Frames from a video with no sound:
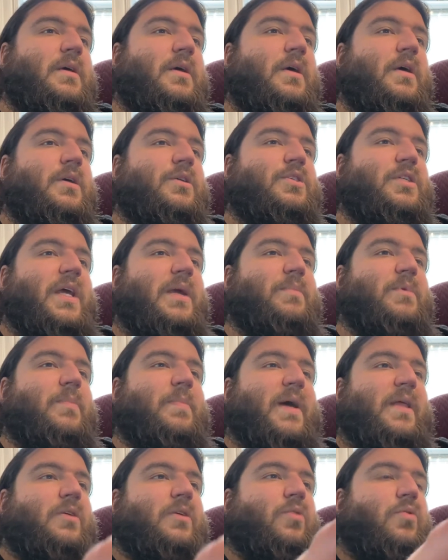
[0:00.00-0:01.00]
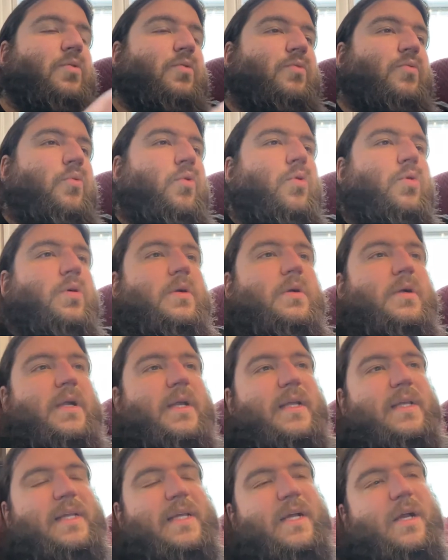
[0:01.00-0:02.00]
Shaped by the Cold War
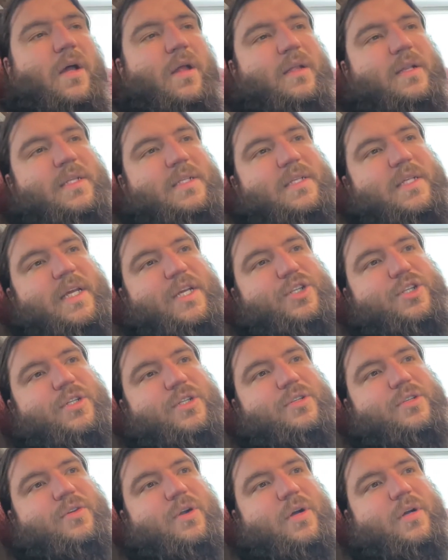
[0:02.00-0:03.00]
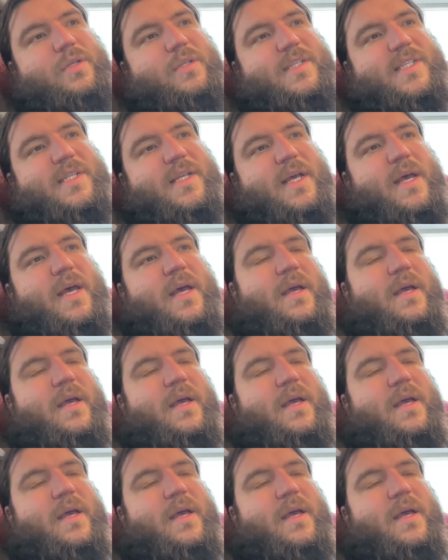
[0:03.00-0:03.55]
and decolonization struggles,